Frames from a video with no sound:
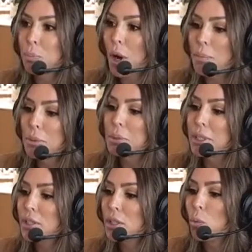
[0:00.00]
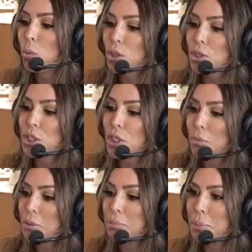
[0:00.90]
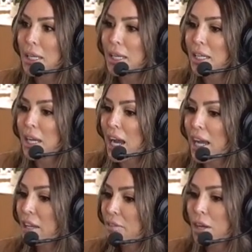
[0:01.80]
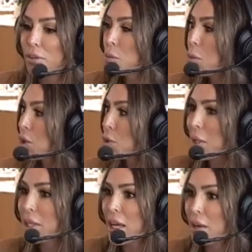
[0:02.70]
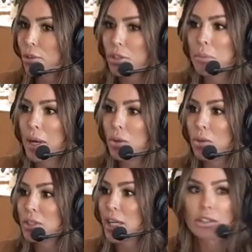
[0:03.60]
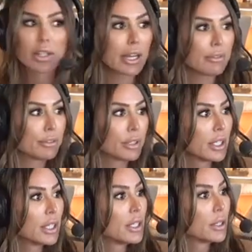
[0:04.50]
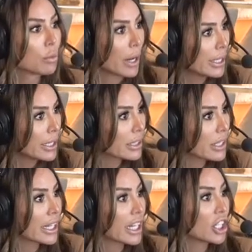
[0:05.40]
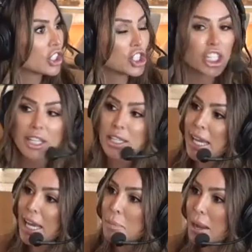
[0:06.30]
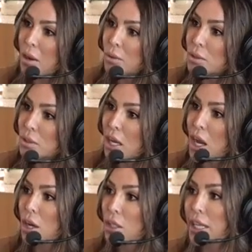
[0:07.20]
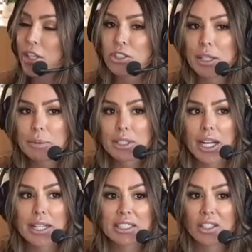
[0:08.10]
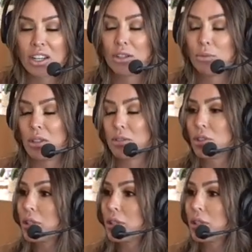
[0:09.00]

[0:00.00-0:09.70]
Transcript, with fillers: probably the worst human being I have ever worked with ever in my whole entire life. Right? Like she came out on Entertainment Tonight said, well,